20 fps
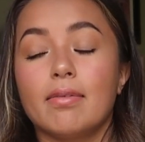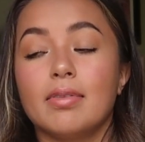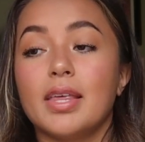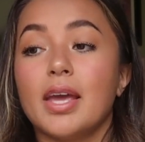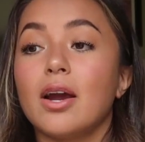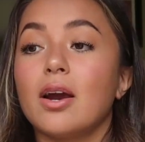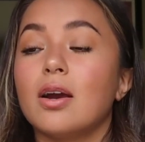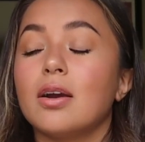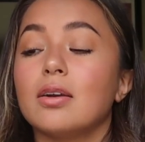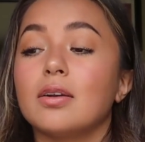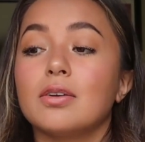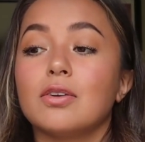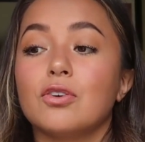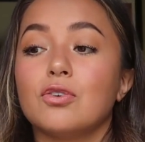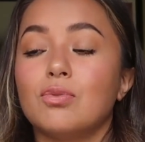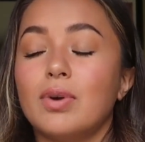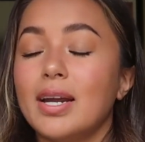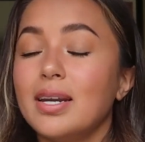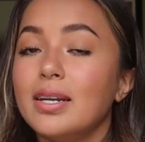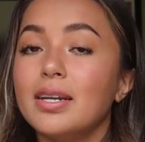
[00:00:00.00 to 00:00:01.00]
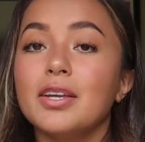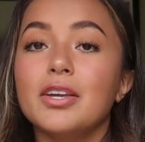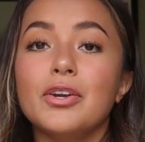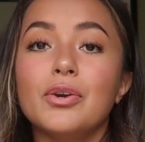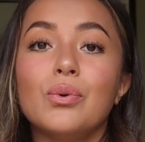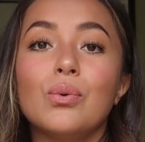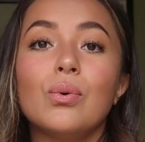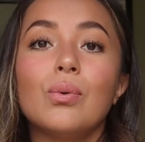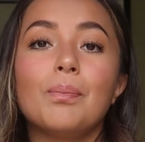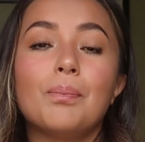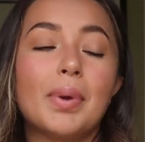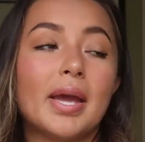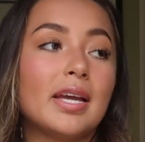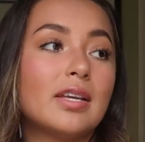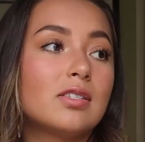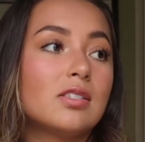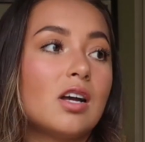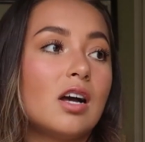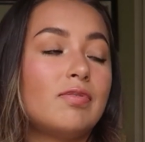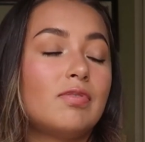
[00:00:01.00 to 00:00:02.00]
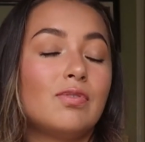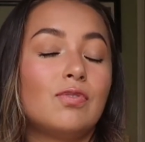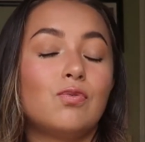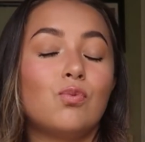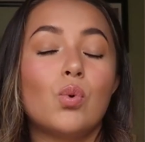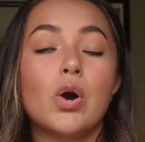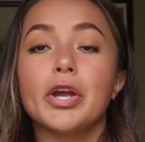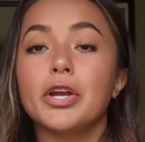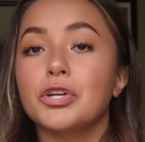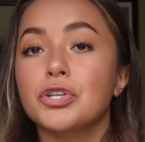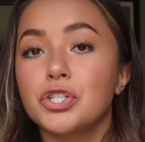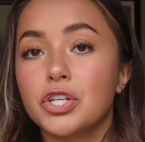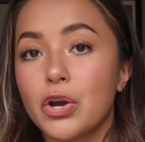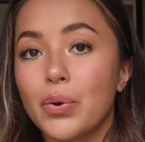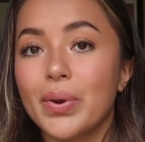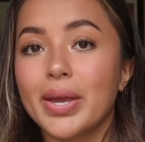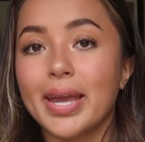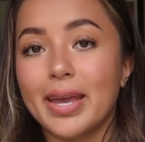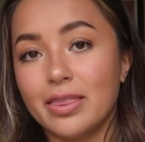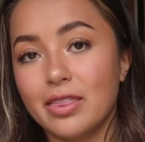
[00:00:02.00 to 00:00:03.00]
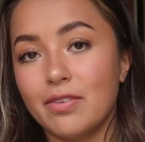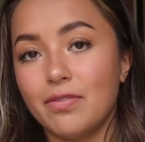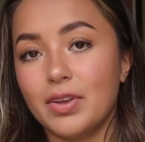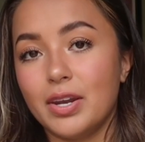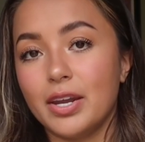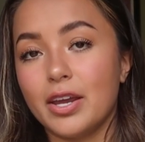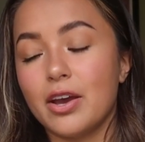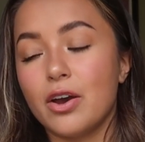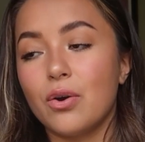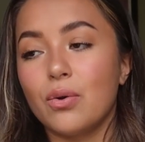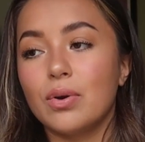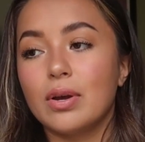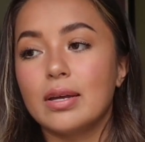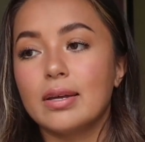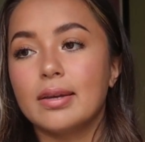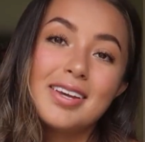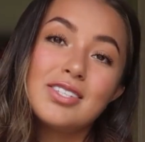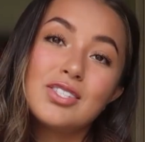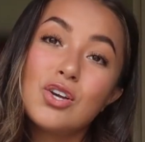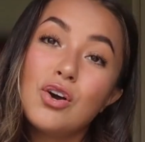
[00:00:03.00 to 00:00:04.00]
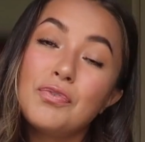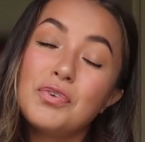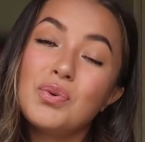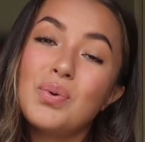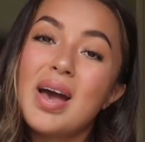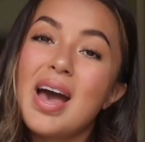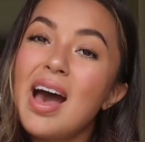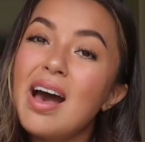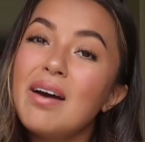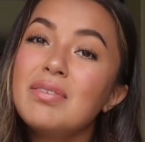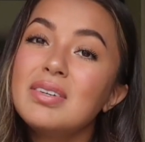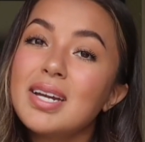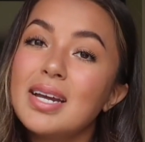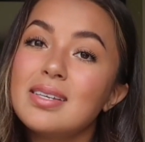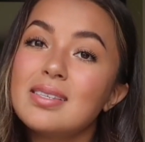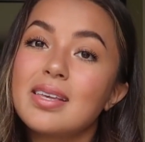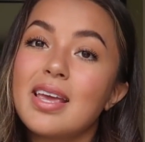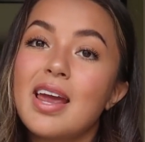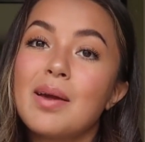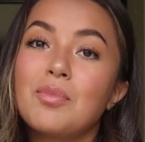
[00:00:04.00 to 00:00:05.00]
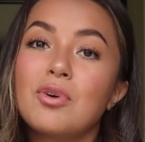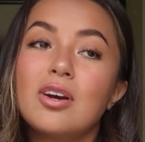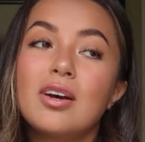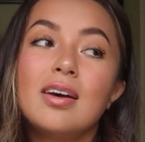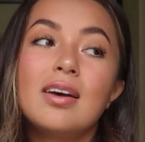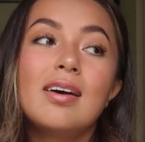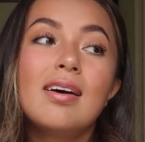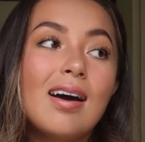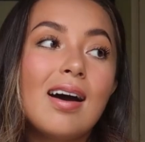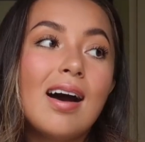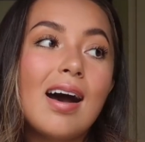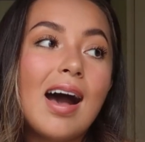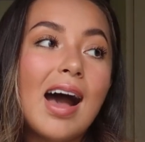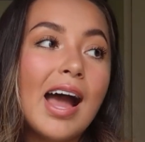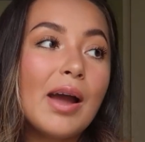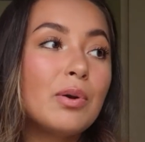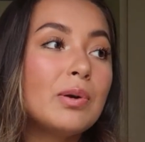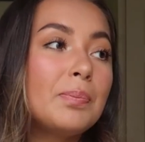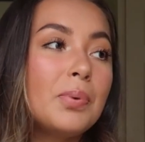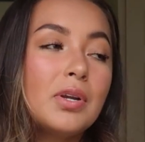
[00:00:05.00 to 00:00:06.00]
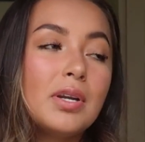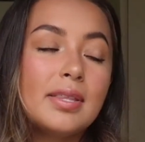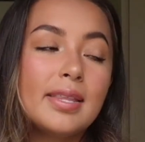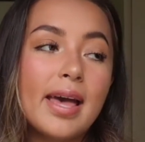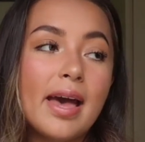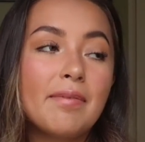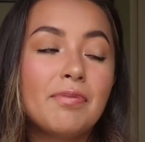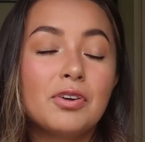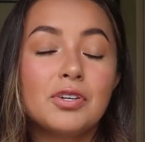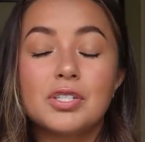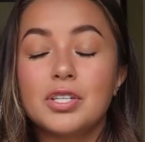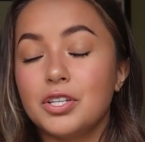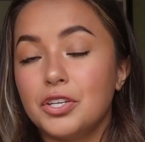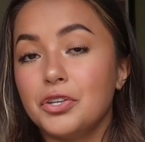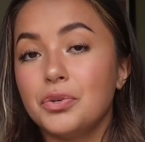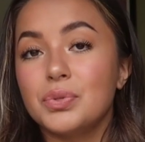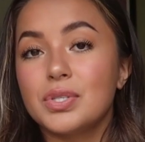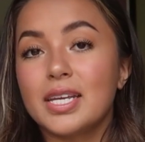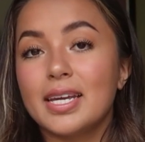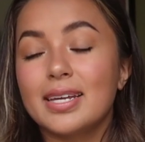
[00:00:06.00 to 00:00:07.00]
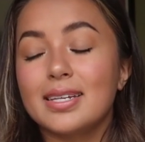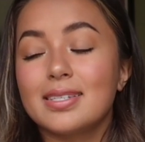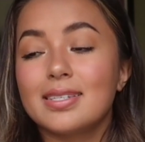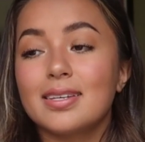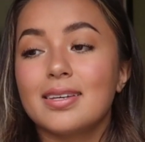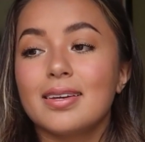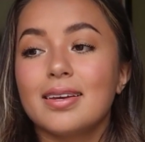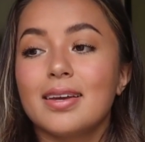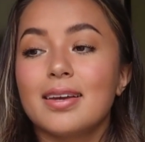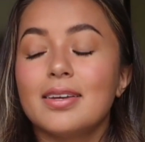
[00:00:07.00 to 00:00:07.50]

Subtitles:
They are grading you based off of what you're showing in the video. So if you have a nice camera, I would put in the effort to use it.